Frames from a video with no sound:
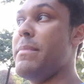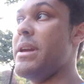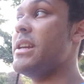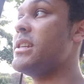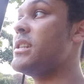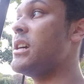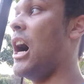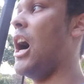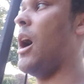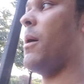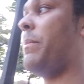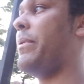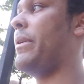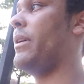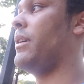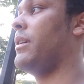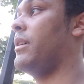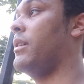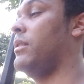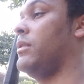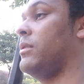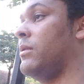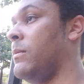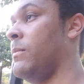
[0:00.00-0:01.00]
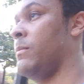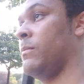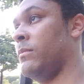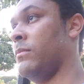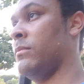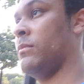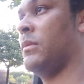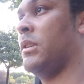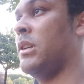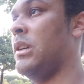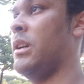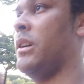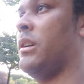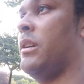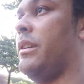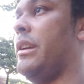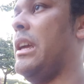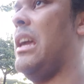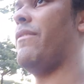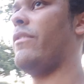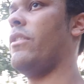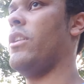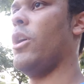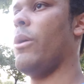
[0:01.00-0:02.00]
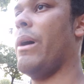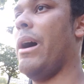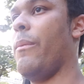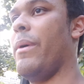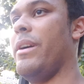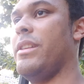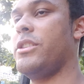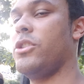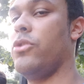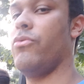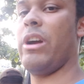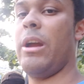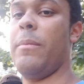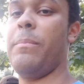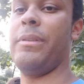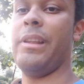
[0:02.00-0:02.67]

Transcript: to meet up even though I went to the right